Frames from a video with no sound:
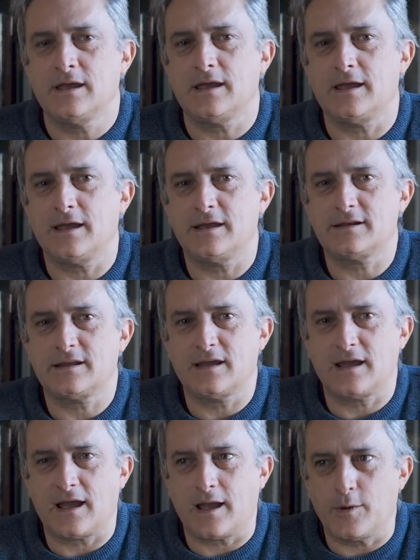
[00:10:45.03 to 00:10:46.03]
and
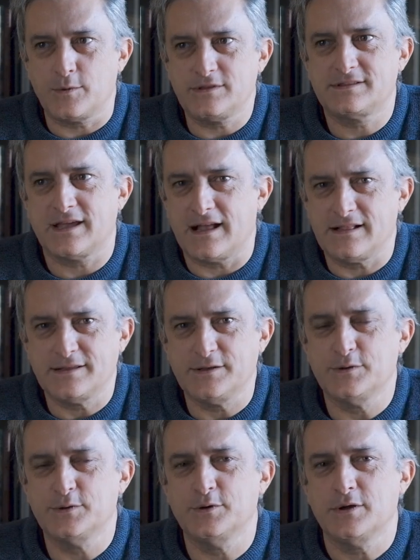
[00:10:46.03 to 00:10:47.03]
I will tell
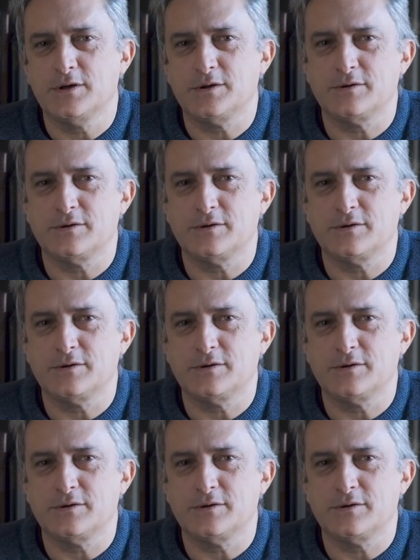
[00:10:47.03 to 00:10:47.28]
you